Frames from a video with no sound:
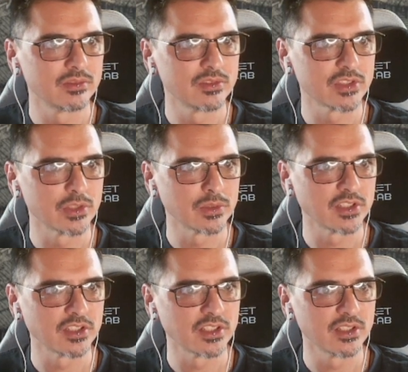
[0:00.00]
So,
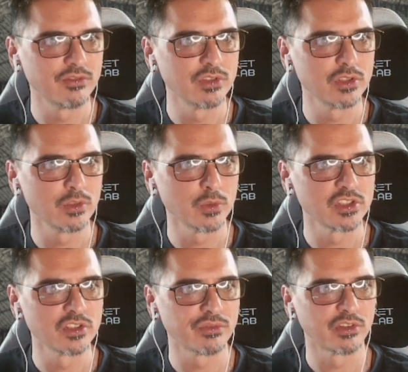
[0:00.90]
if you do not wish
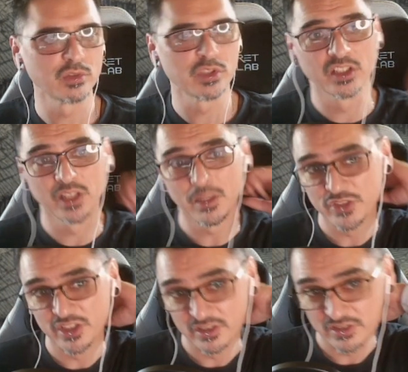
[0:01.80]
to use the front door, you can climb
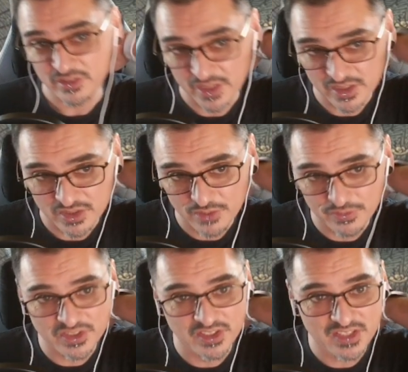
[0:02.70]
the
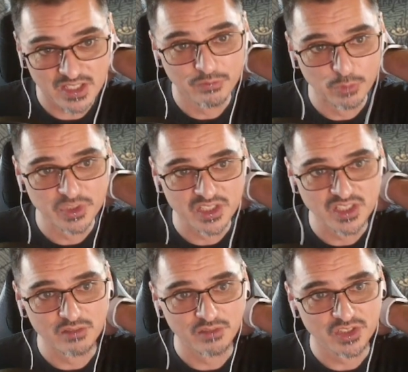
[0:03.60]
surface. The second floor is
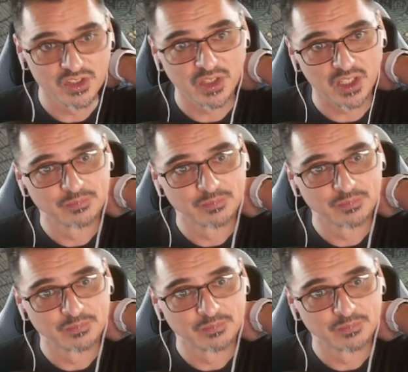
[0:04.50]
easy to reach. Okay.